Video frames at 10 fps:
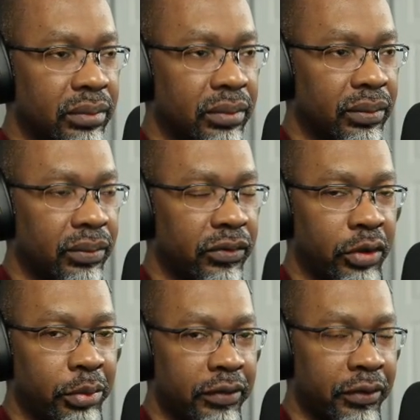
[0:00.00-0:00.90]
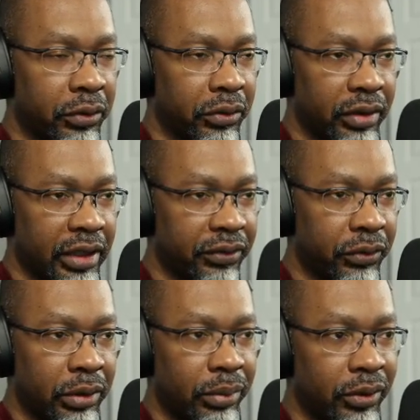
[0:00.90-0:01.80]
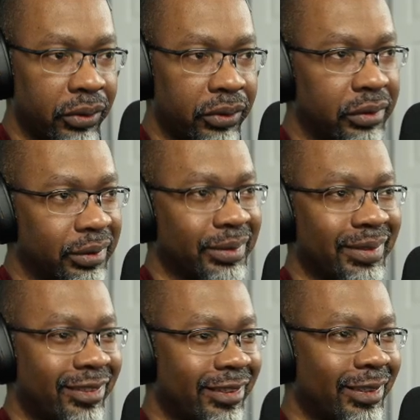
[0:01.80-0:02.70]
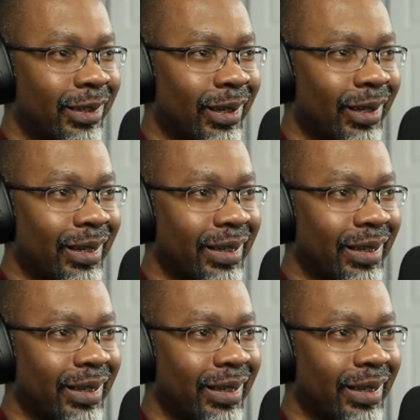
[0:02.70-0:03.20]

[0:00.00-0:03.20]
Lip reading: so many photographs to upload. It's just a lot.